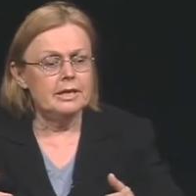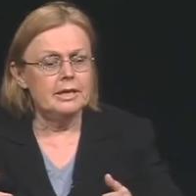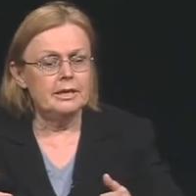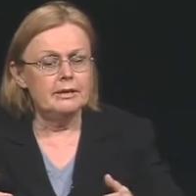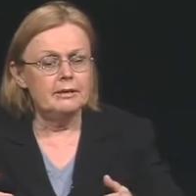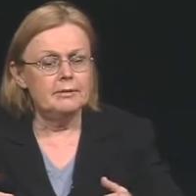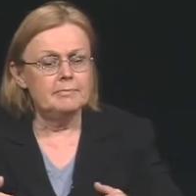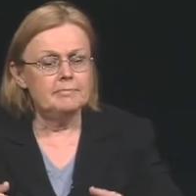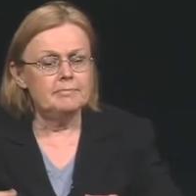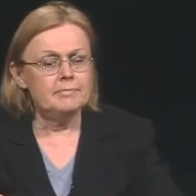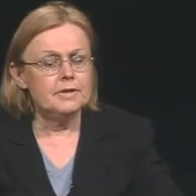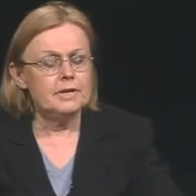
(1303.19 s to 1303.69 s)

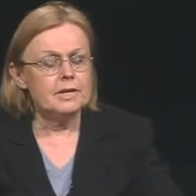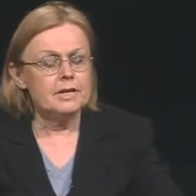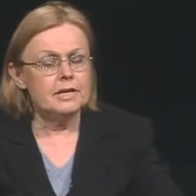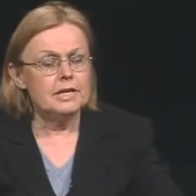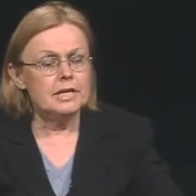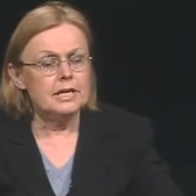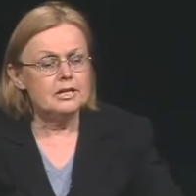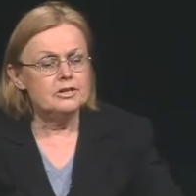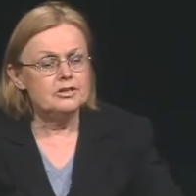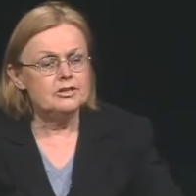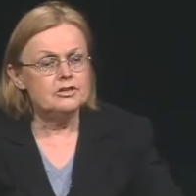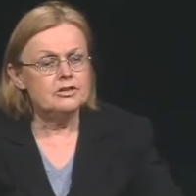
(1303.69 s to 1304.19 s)
Um,
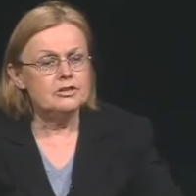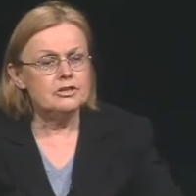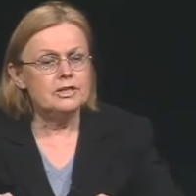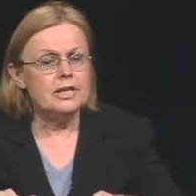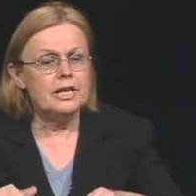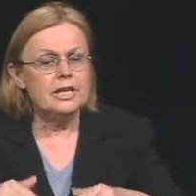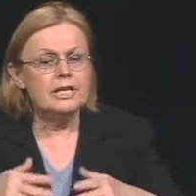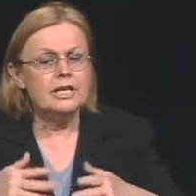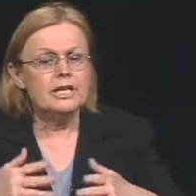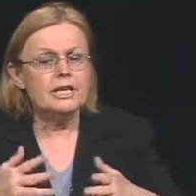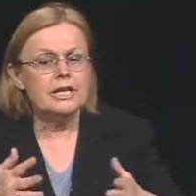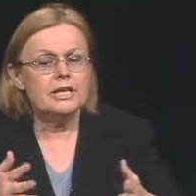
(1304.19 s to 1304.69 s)
it,
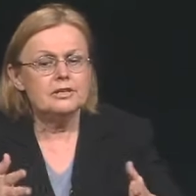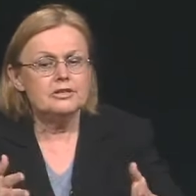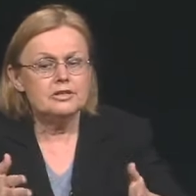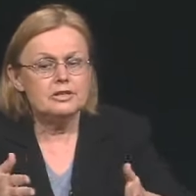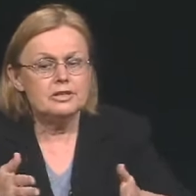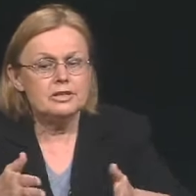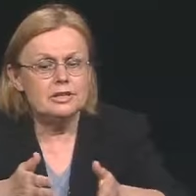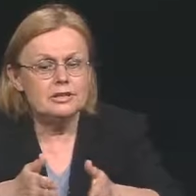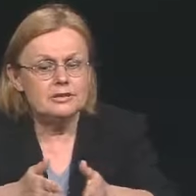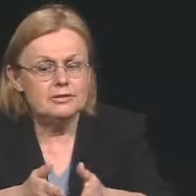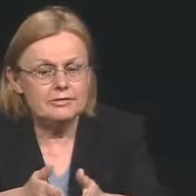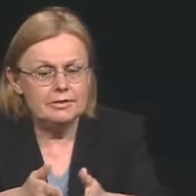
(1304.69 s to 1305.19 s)
genetic
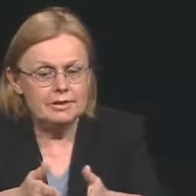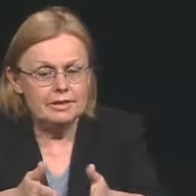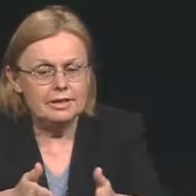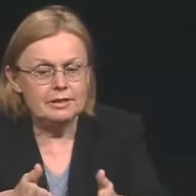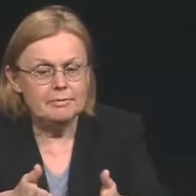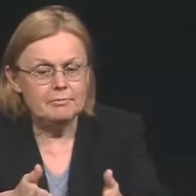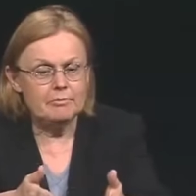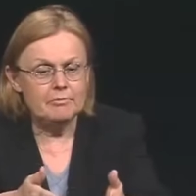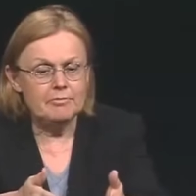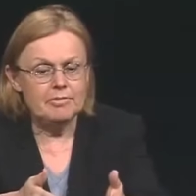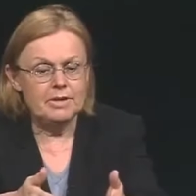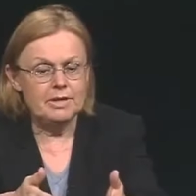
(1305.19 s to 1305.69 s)

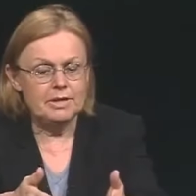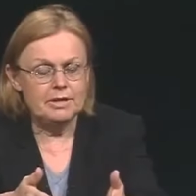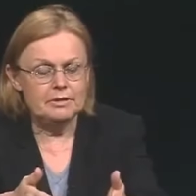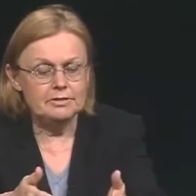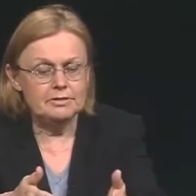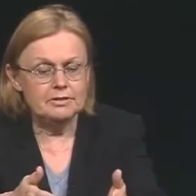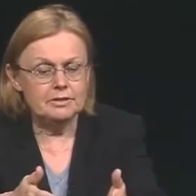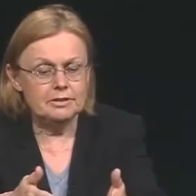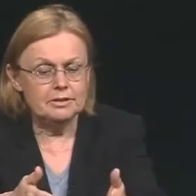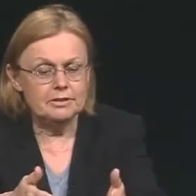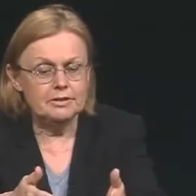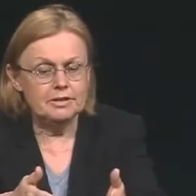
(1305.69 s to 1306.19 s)
engineering
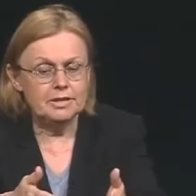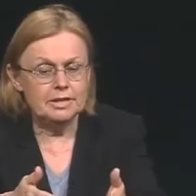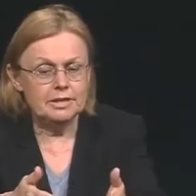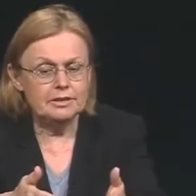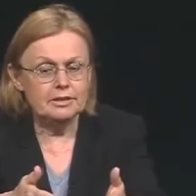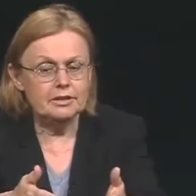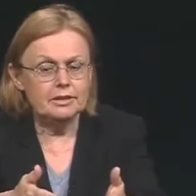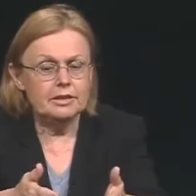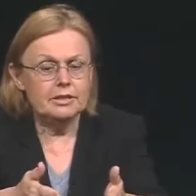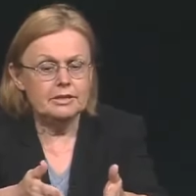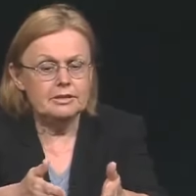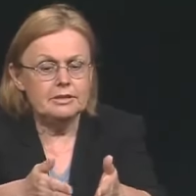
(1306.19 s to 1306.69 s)
means
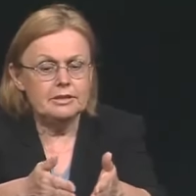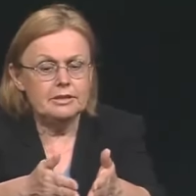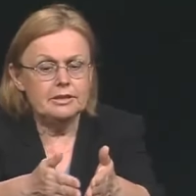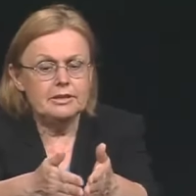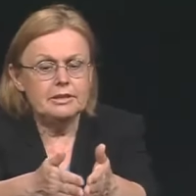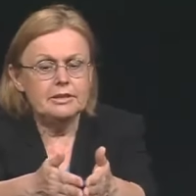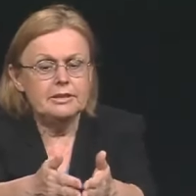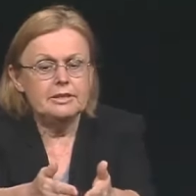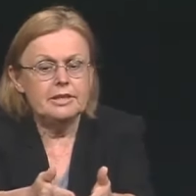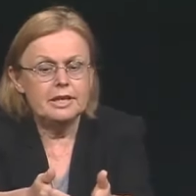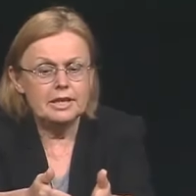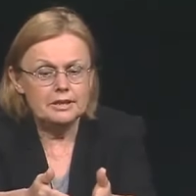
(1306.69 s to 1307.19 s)
that
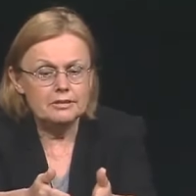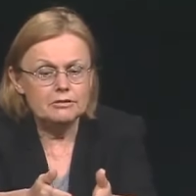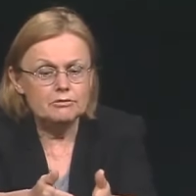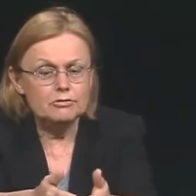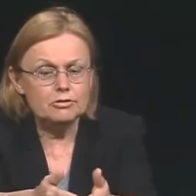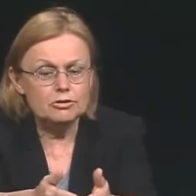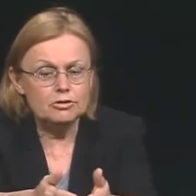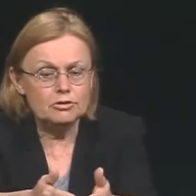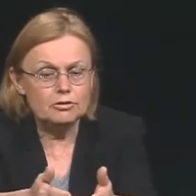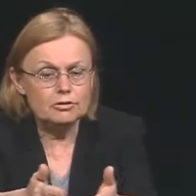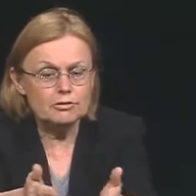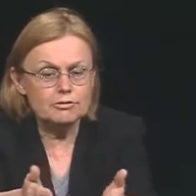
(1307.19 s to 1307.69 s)
that
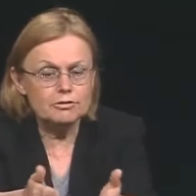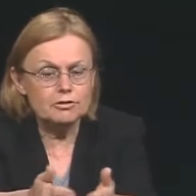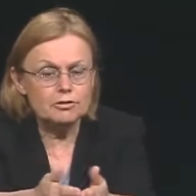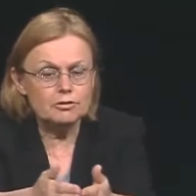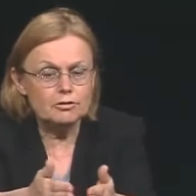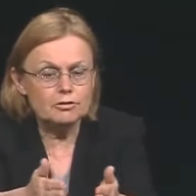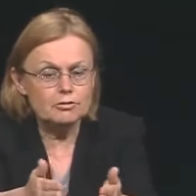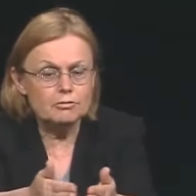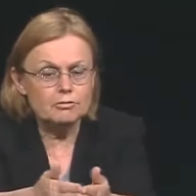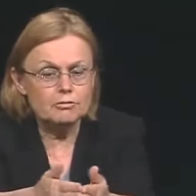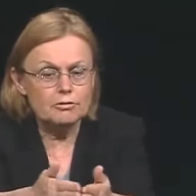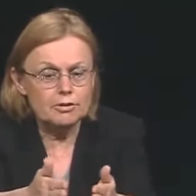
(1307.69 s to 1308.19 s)
you start
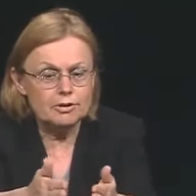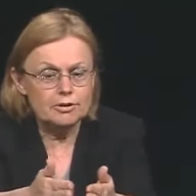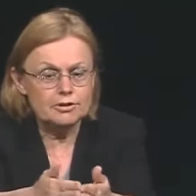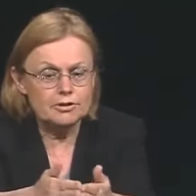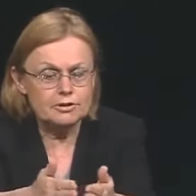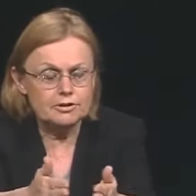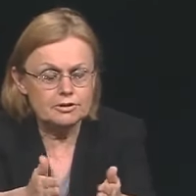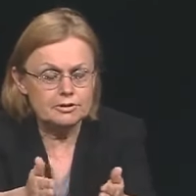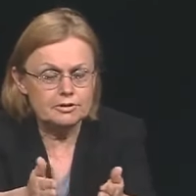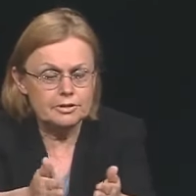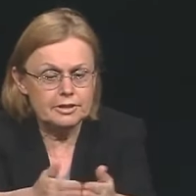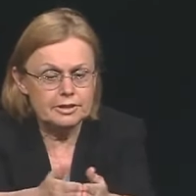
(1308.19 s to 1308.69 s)
to
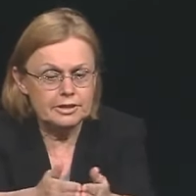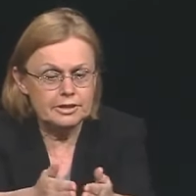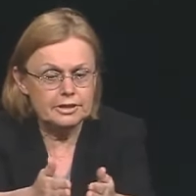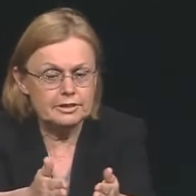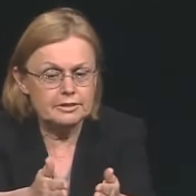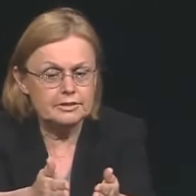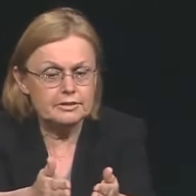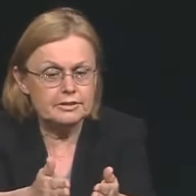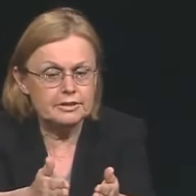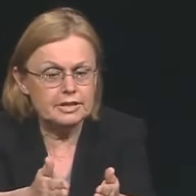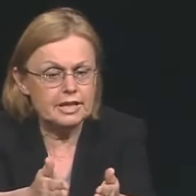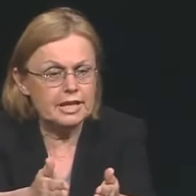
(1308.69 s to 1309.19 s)
cross
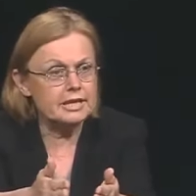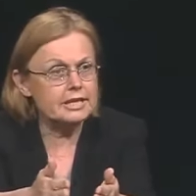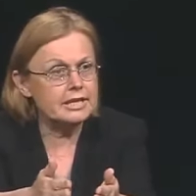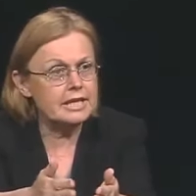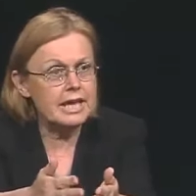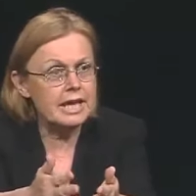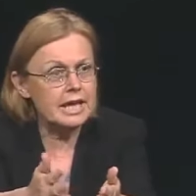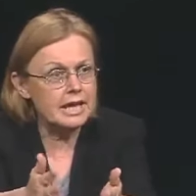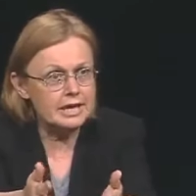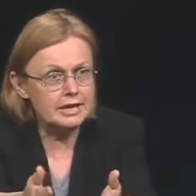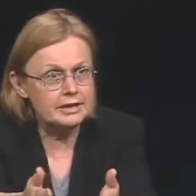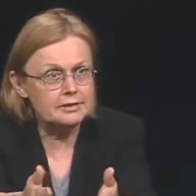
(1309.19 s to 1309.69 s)
things that
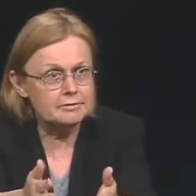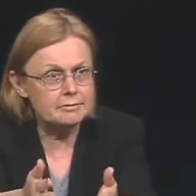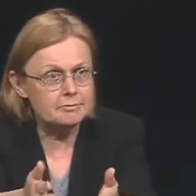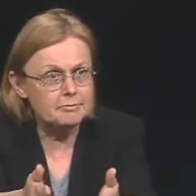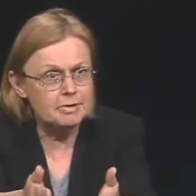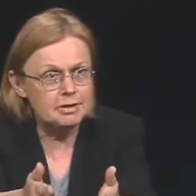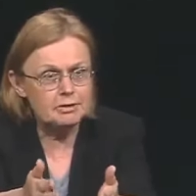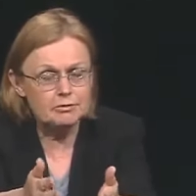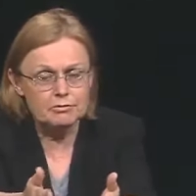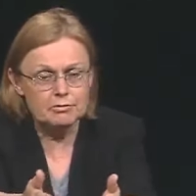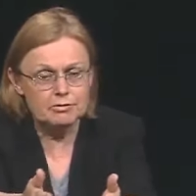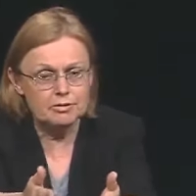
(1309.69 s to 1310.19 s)
can't
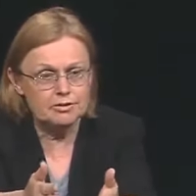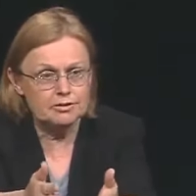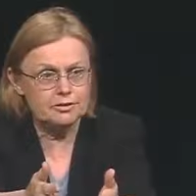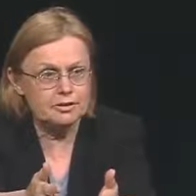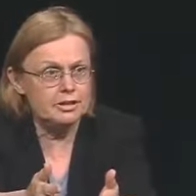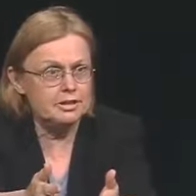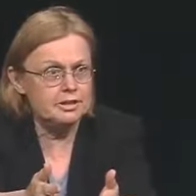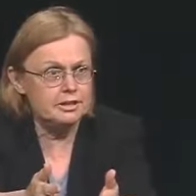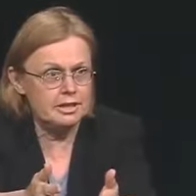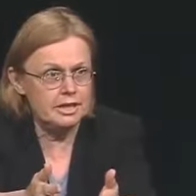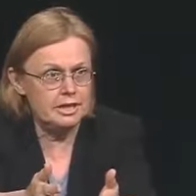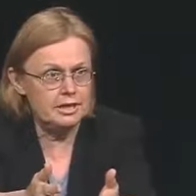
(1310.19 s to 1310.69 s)
be
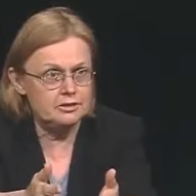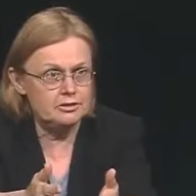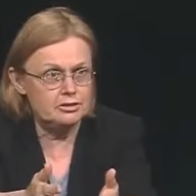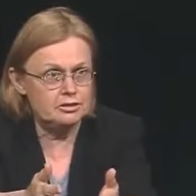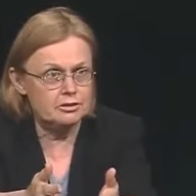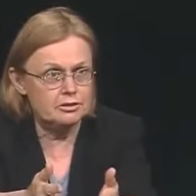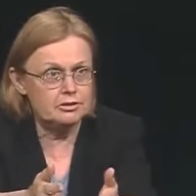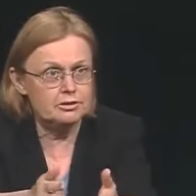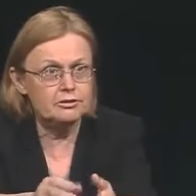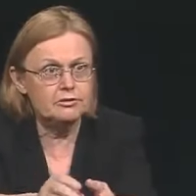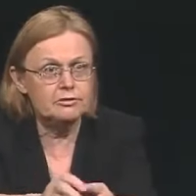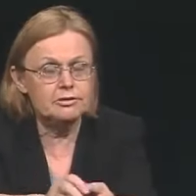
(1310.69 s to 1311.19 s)
crossed in
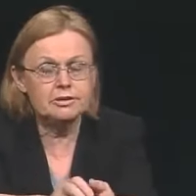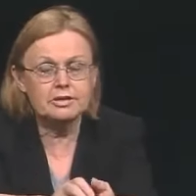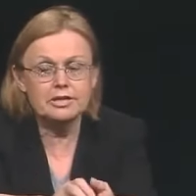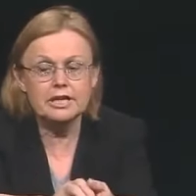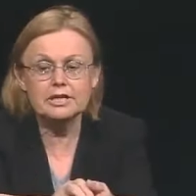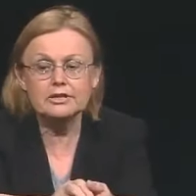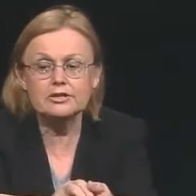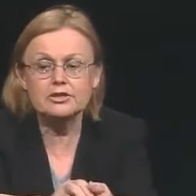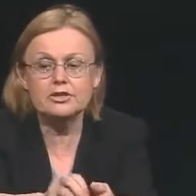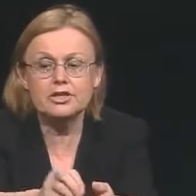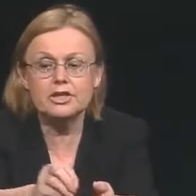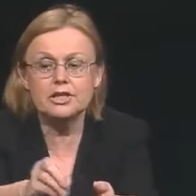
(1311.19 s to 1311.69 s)
nature. You can
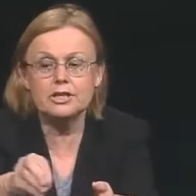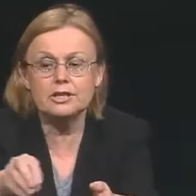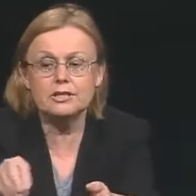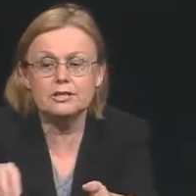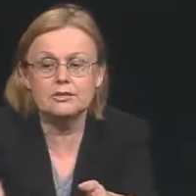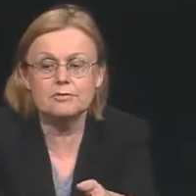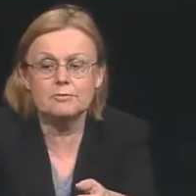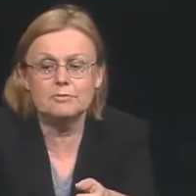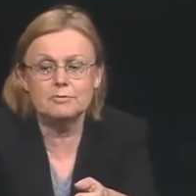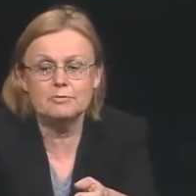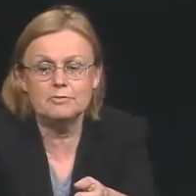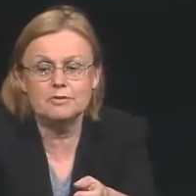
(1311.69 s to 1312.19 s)
take
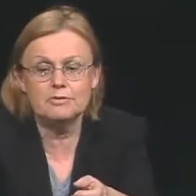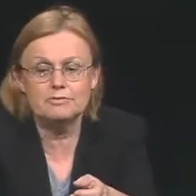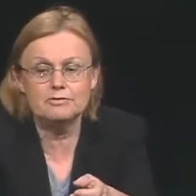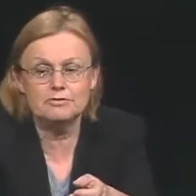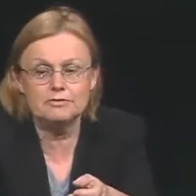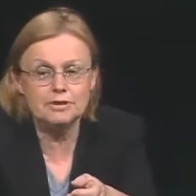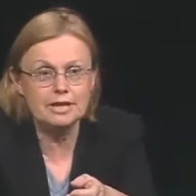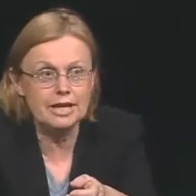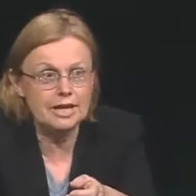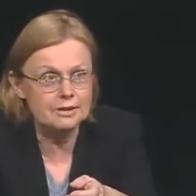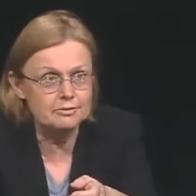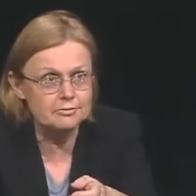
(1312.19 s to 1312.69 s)
genes from a
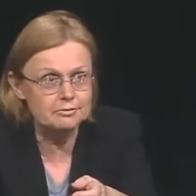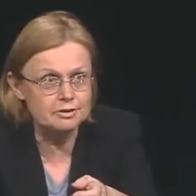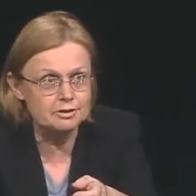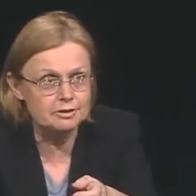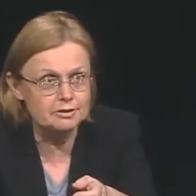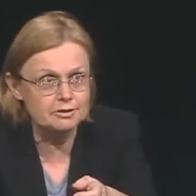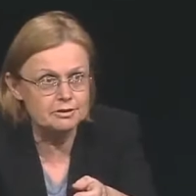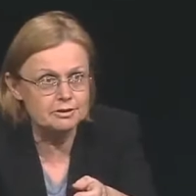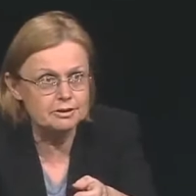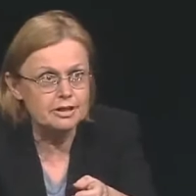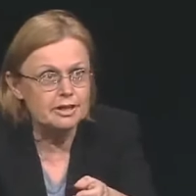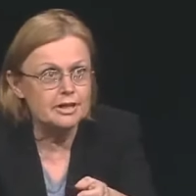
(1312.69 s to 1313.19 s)

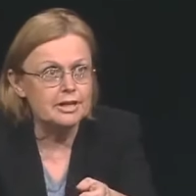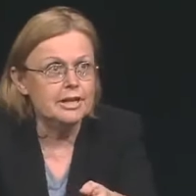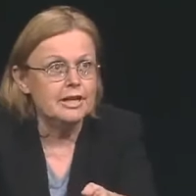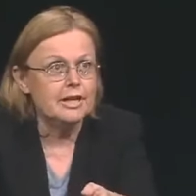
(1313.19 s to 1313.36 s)
flounder